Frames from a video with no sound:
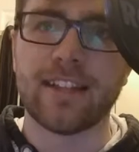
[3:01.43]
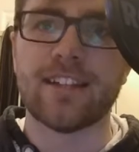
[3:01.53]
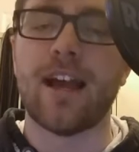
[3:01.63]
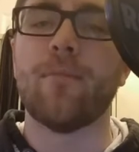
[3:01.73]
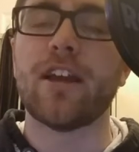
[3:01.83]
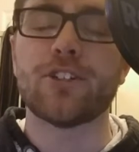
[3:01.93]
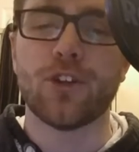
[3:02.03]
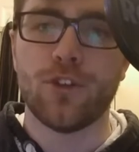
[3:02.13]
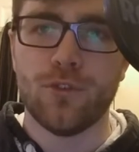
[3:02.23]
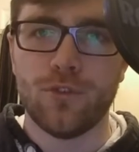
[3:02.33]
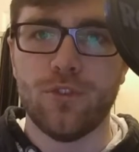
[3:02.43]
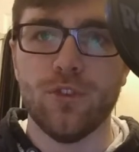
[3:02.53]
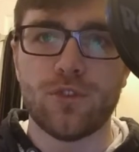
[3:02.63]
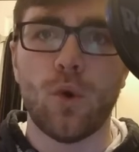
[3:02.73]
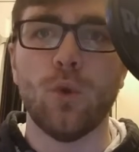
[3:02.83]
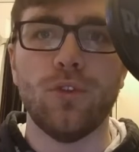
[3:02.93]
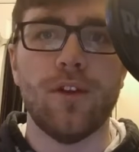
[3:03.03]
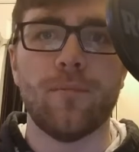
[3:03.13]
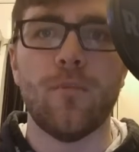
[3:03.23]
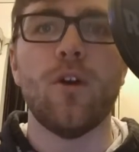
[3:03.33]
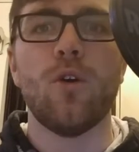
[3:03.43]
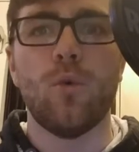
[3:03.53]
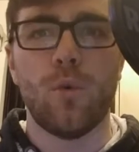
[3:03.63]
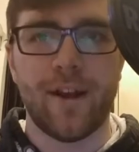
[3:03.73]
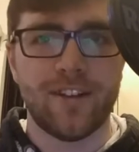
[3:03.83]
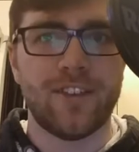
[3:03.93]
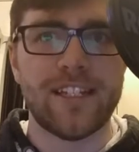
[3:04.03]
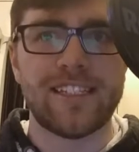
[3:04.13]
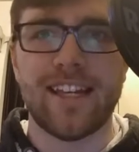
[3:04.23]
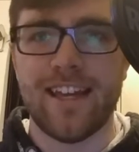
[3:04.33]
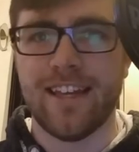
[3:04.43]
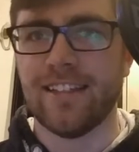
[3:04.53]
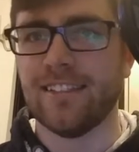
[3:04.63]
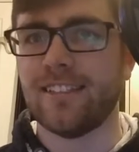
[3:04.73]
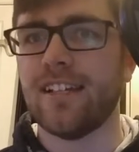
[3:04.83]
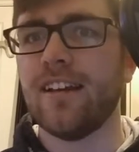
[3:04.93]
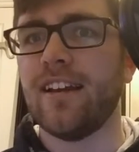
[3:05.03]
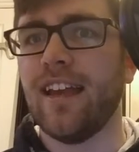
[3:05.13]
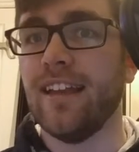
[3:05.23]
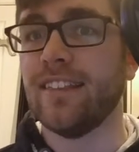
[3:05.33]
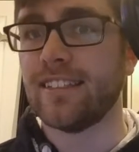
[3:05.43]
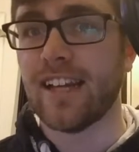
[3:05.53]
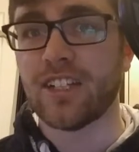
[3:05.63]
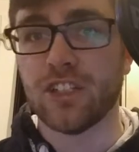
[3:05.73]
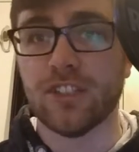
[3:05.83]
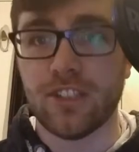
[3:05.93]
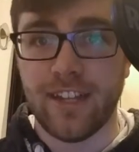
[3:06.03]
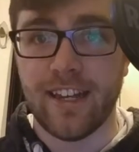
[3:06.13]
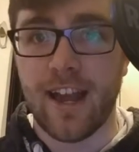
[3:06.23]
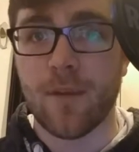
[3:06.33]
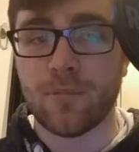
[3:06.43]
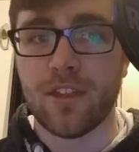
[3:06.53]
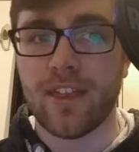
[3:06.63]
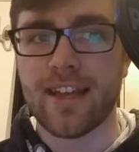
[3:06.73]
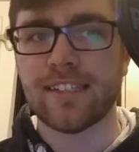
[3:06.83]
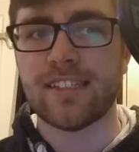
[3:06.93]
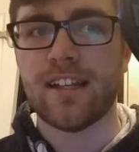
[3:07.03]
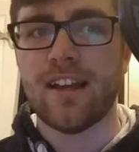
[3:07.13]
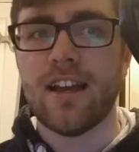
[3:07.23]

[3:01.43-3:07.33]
of time. Make sure you told them where this is in the sessions leading up to this.